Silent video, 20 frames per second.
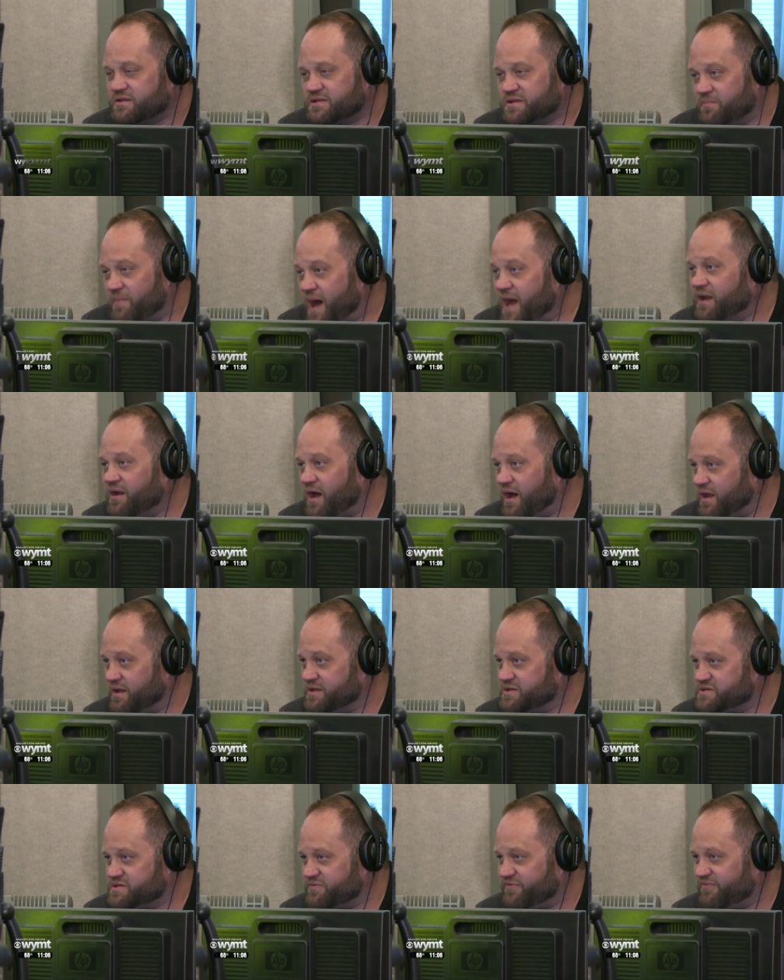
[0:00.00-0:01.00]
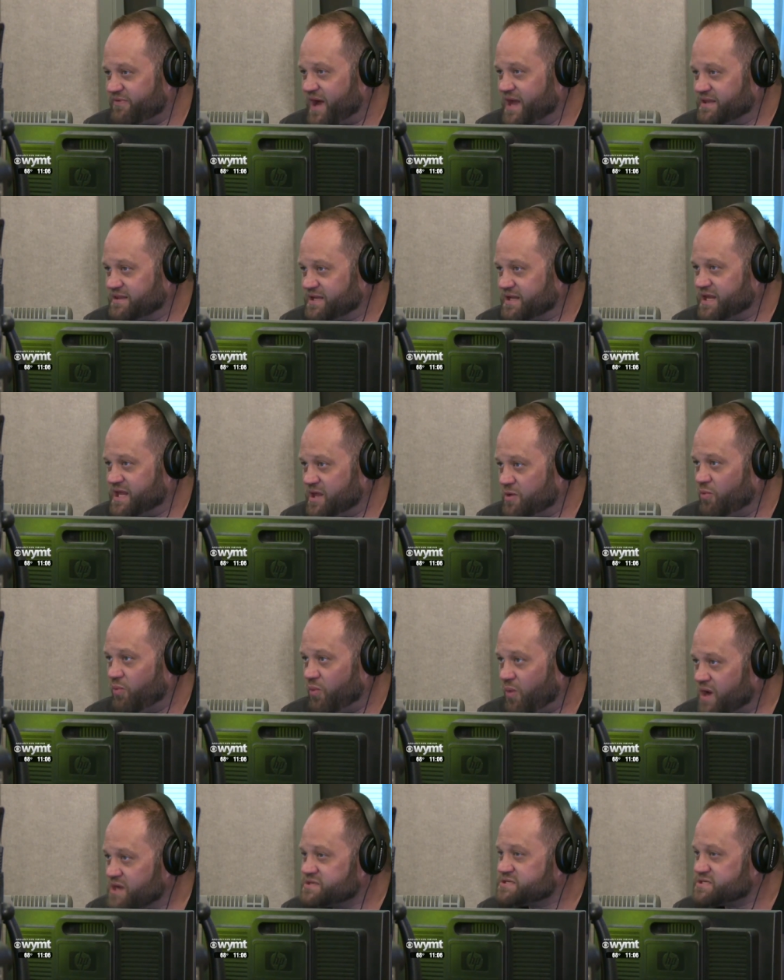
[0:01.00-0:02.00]
to my knowledge, a fight that he
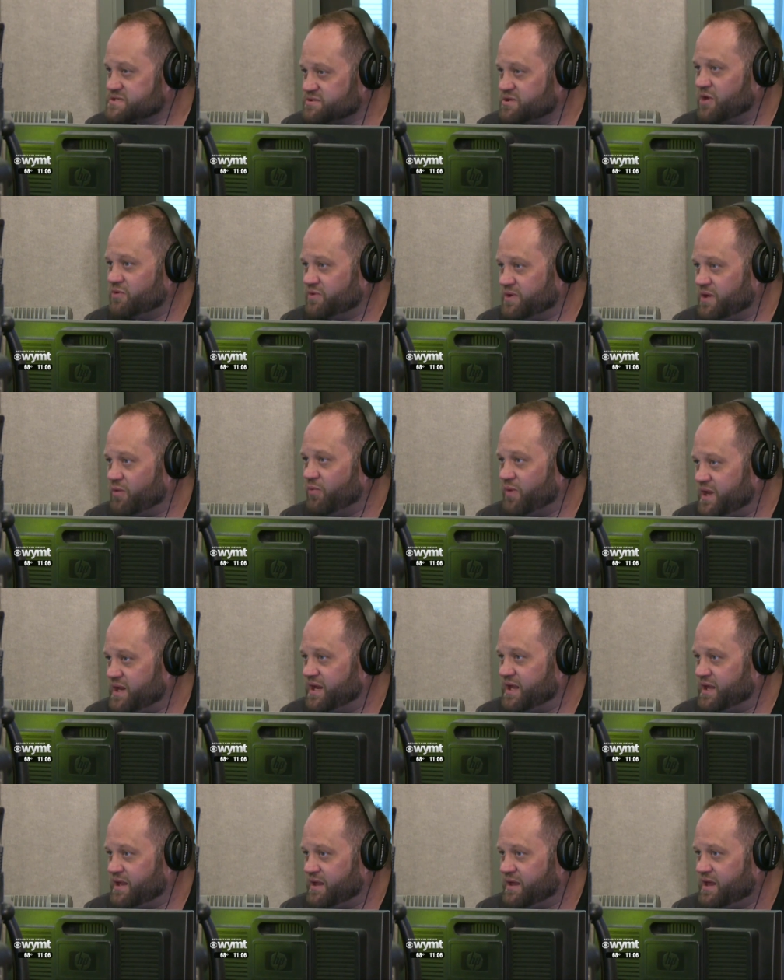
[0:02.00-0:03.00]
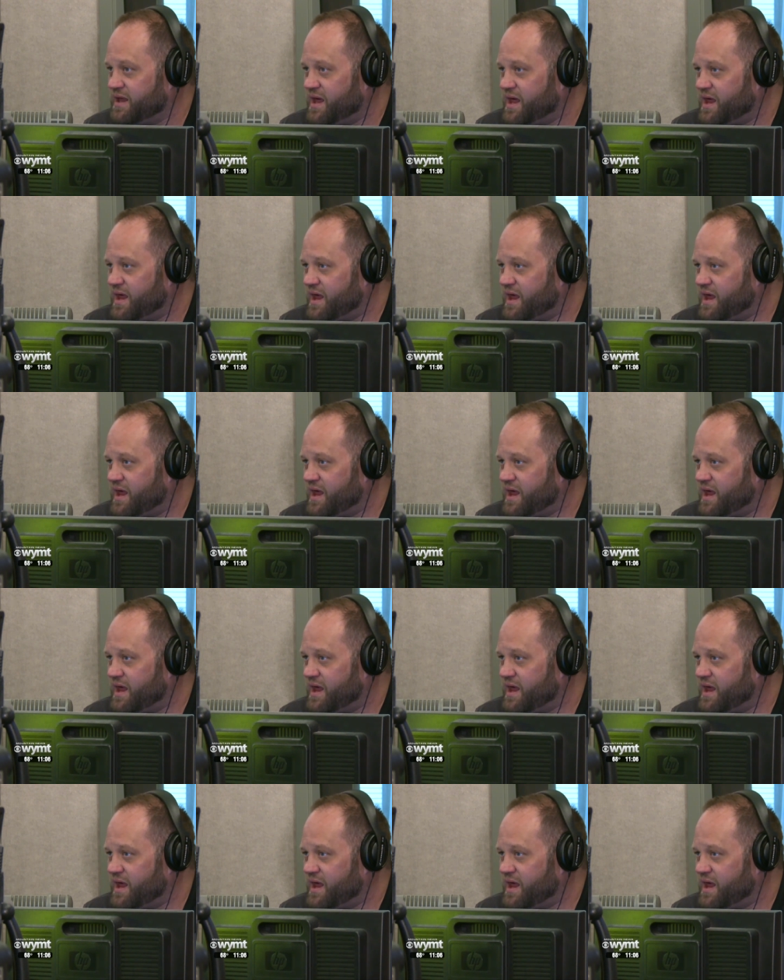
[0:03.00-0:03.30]
was slowly winning